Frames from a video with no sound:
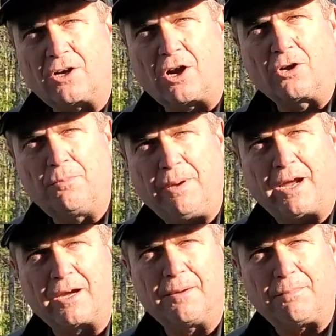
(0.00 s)
cargo
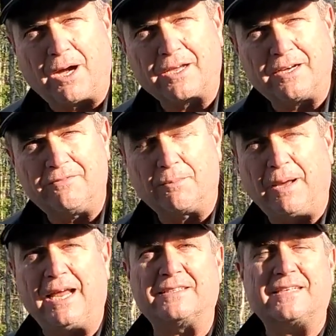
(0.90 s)
pocket of your
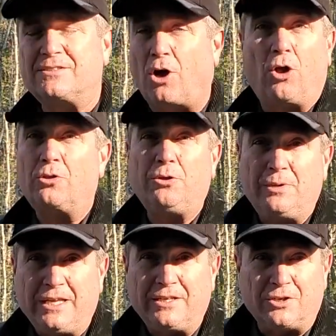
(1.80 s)
pants. That's all you
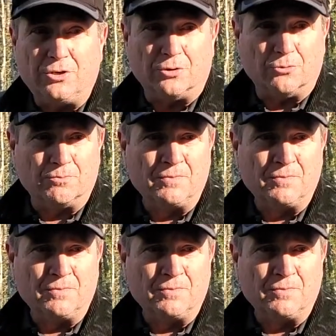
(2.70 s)
need to do.